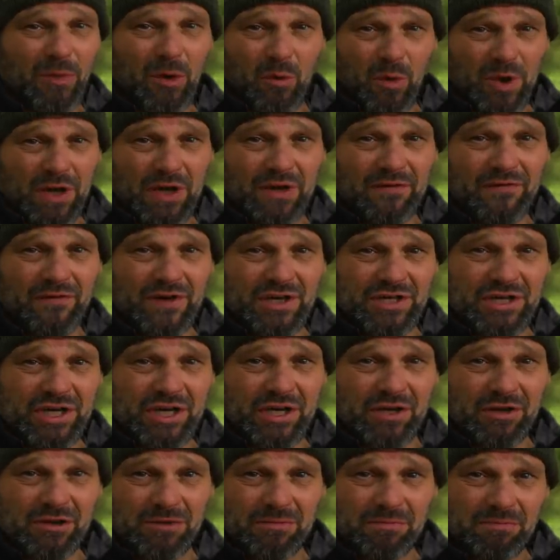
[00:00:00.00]
my winter
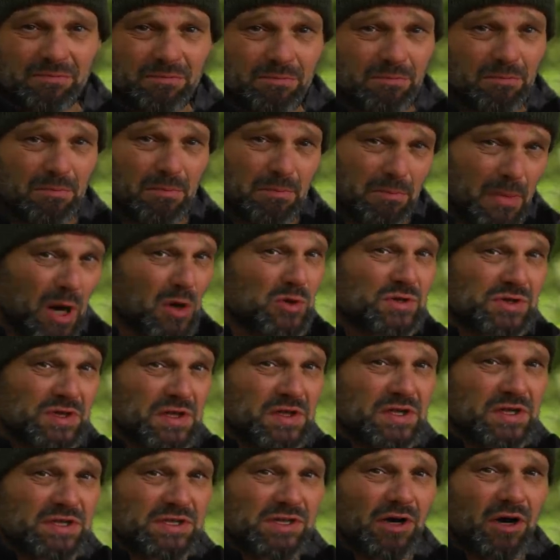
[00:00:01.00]
fishing, and most
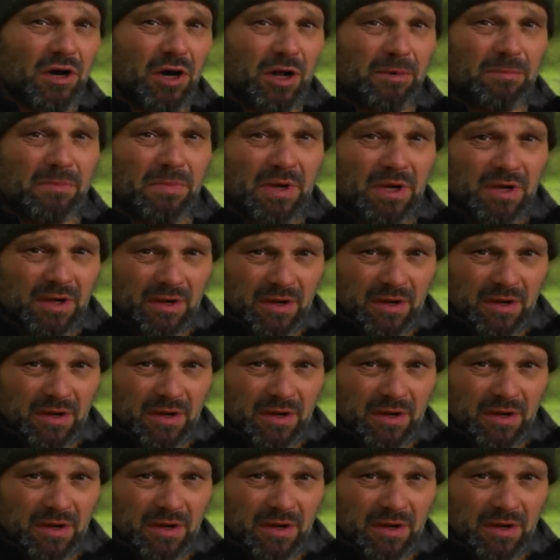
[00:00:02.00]
of the time